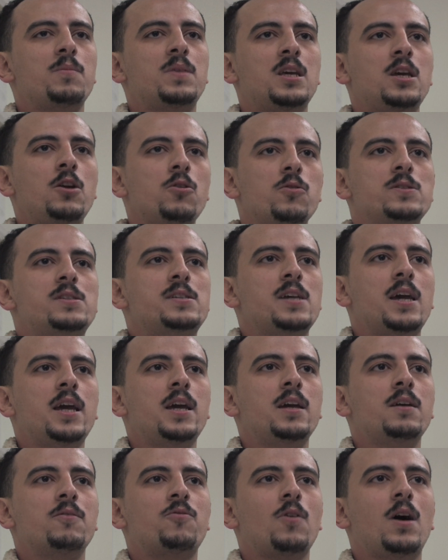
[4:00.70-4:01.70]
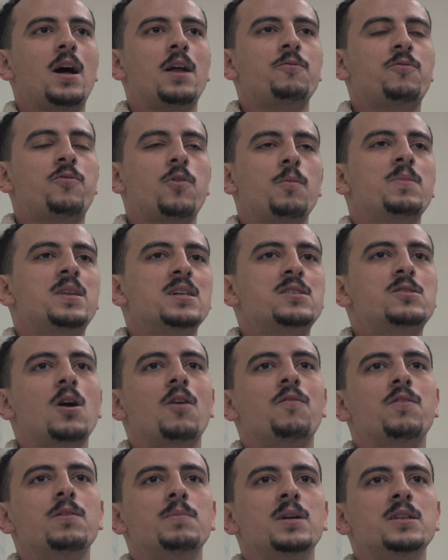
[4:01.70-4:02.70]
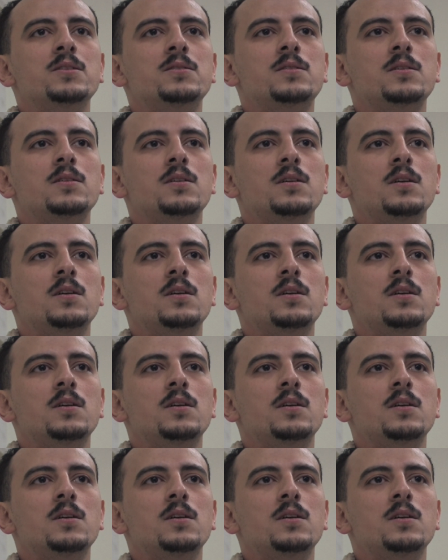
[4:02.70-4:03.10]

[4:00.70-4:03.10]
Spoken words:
from the USA and from this government.